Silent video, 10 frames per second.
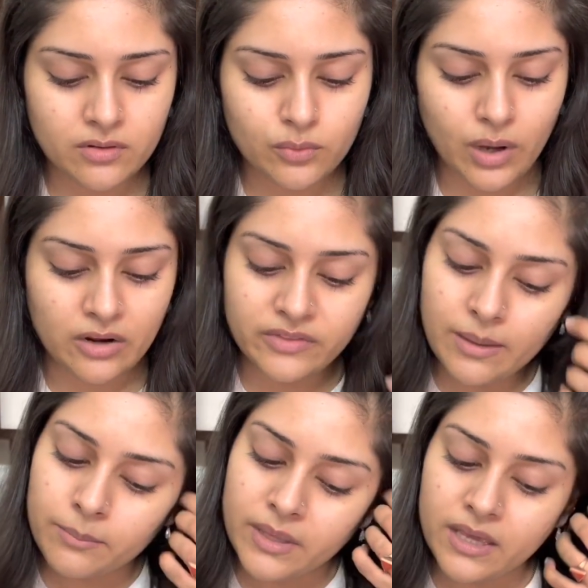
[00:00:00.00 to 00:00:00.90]
One of
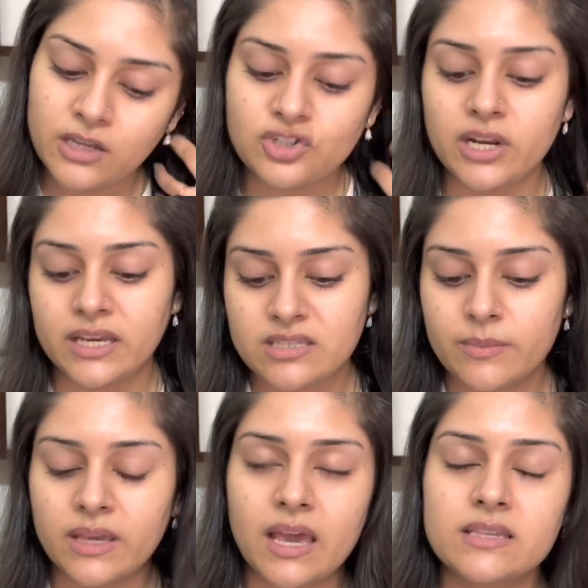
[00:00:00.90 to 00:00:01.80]
them being
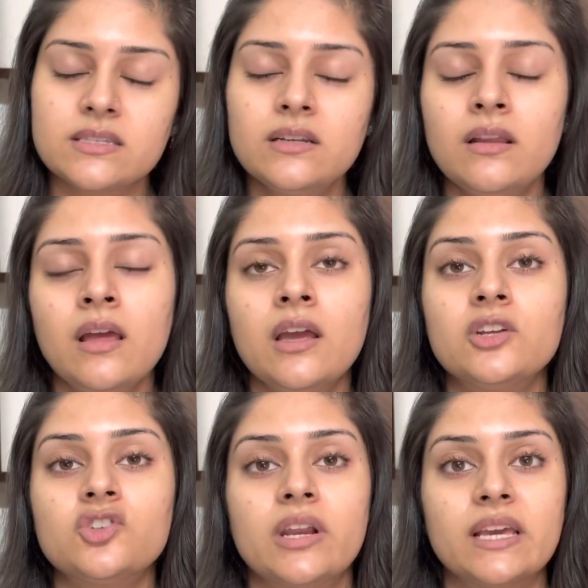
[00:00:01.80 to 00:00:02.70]
tranexamic acid.
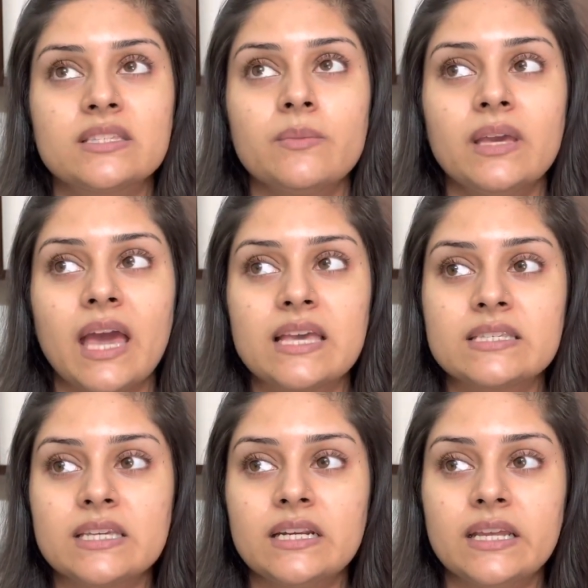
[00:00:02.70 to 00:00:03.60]
Tranexamic
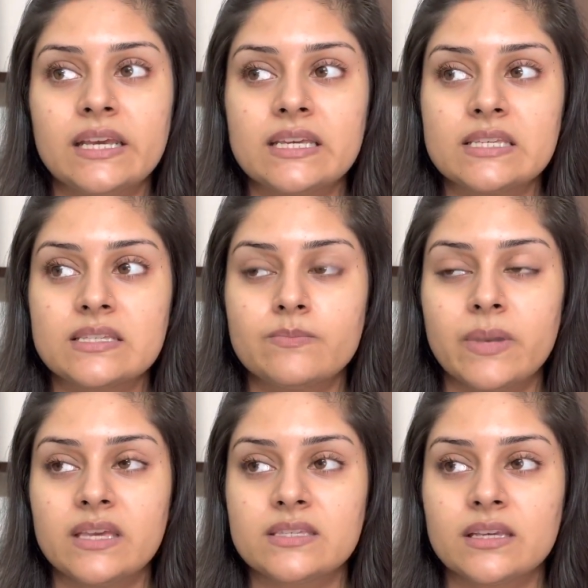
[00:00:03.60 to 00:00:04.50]
acid is
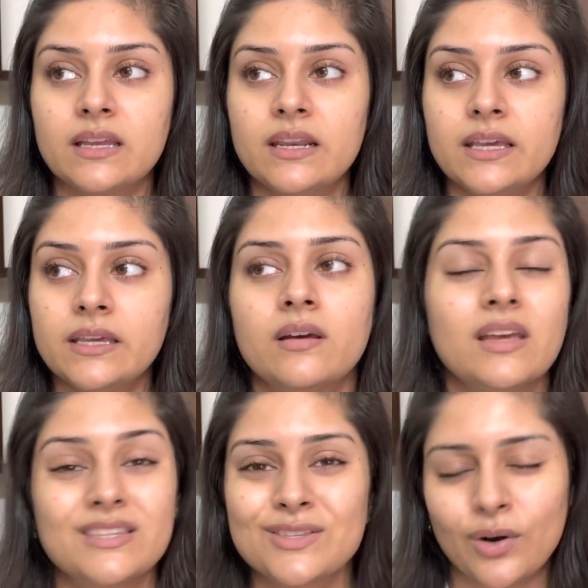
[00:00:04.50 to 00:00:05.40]
basically,
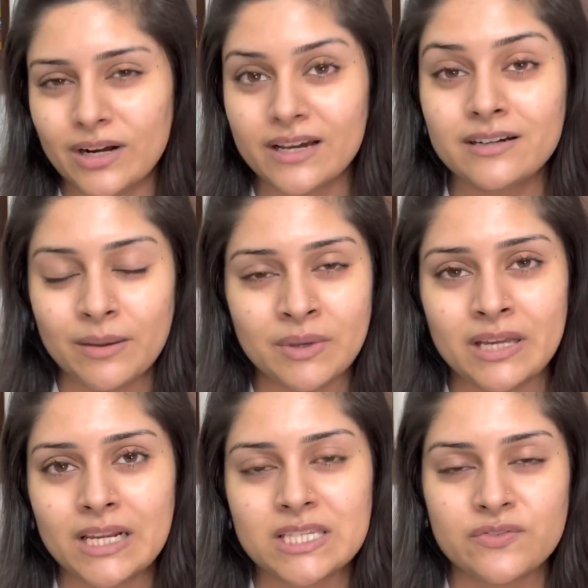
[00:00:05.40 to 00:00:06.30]
it's not like a
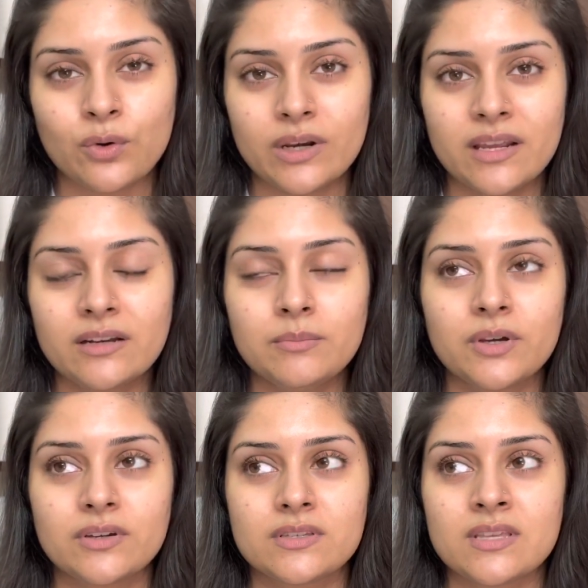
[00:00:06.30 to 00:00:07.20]
chemical exfoliant,
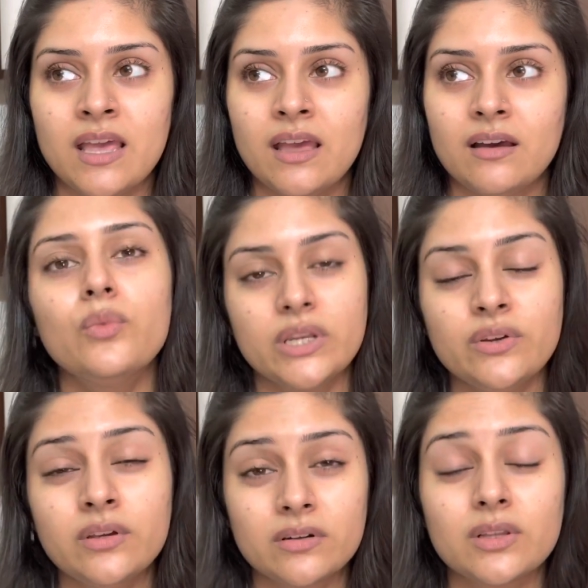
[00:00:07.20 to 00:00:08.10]
because when
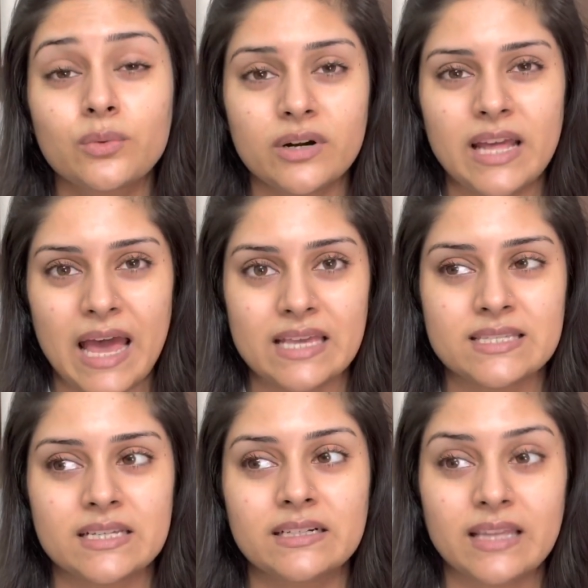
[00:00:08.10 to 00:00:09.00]
you hear the word
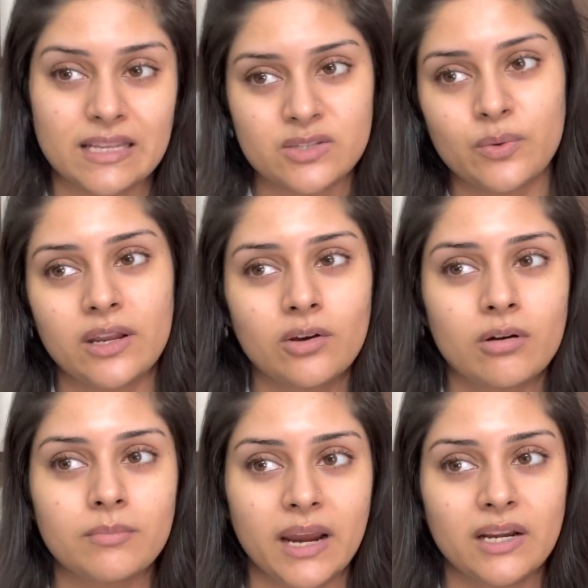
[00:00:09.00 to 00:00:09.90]
acid, that's where
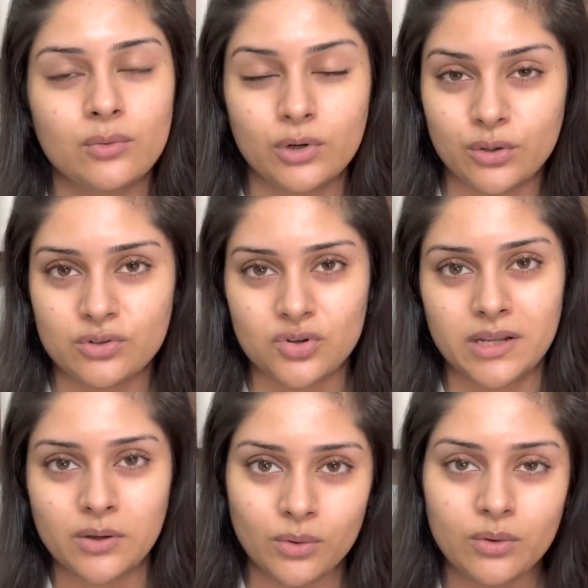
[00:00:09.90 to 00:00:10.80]
your mind would
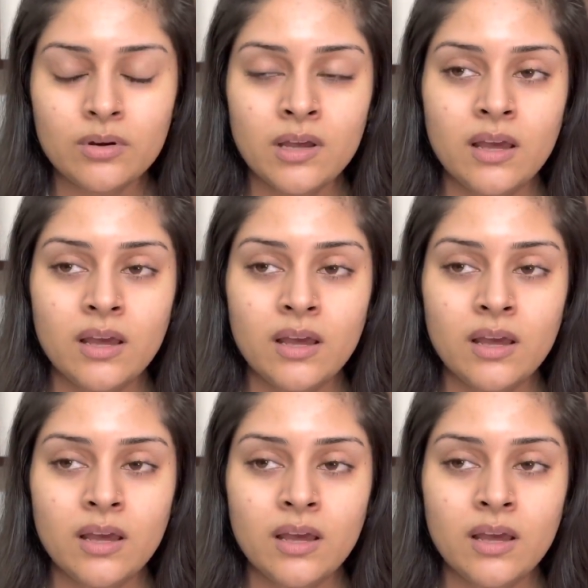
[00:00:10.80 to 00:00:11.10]
usually go.